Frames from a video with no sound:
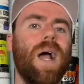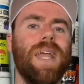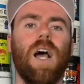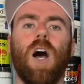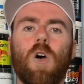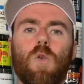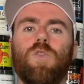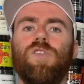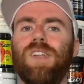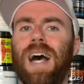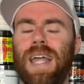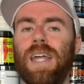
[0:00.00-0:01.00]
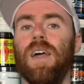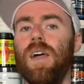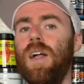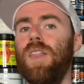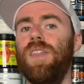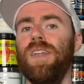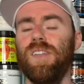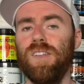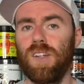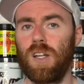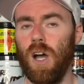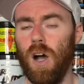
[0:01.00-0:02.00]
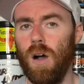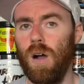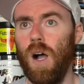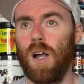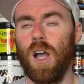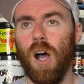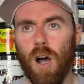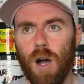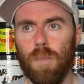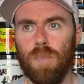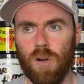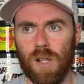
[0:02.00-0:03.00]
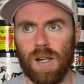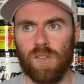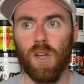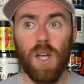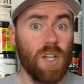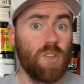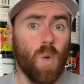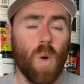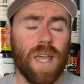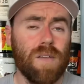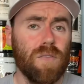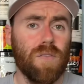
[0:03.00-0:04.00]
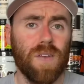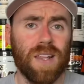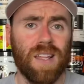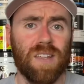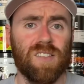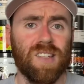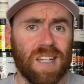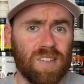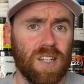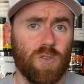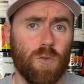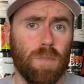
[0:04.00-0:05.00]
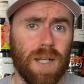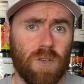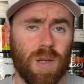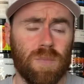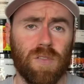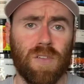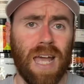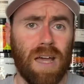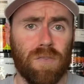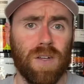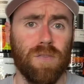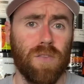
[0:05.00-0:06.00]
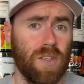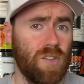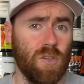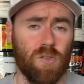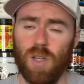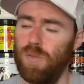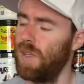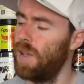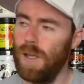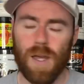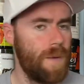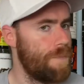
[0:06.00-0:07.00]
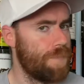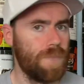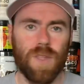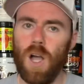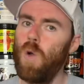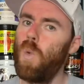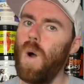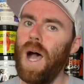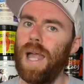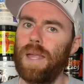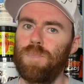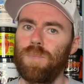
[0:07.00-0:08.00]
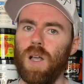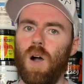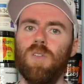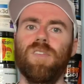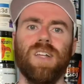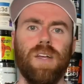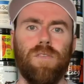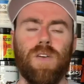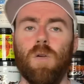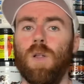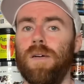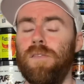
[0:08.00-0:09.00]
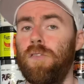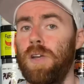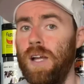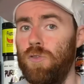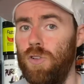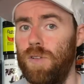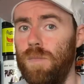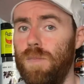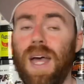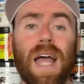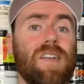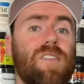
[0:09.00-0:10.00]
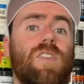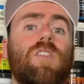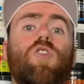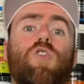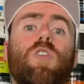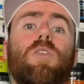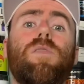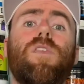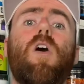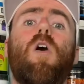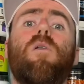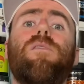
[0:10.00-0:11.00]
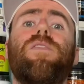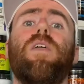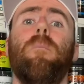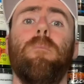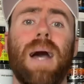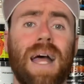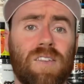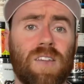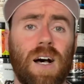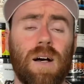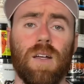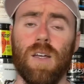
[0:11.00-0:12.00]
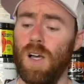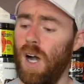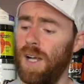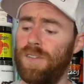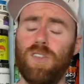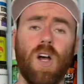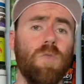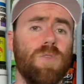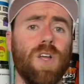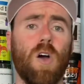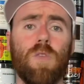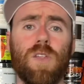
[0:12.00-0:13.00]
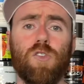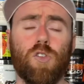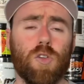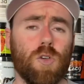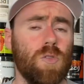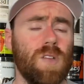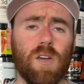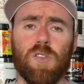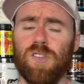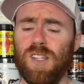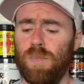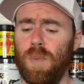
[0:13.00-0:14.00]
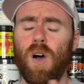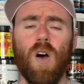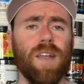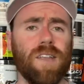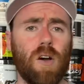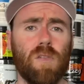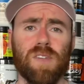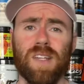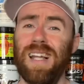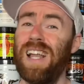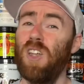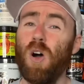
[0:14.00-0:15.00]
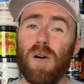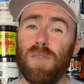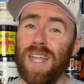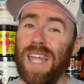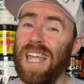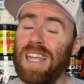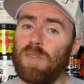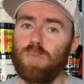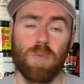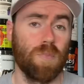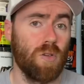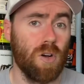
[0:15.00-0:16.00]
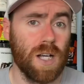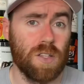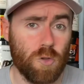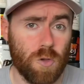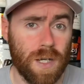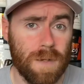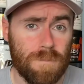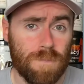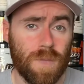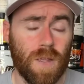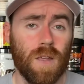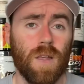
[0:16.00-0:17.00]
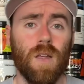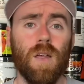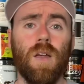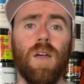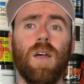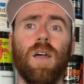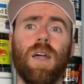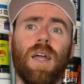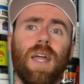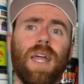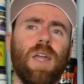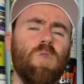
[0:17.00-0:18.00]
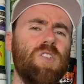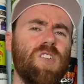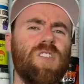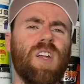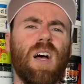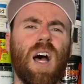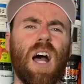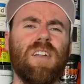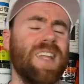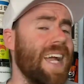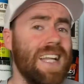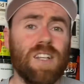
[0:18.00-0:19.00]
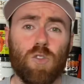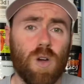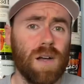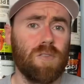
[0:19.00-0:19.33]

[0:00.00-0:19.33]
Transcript: Jose. This is a calm product. Do I even think there's 600 milligrams of caffeine for the 2 scoops? No way. I would say it felt like 300. That is the truth of the matter. I don't know the true dosages behind it. Obviously, a lot of it is proprietary. It was just a daily driver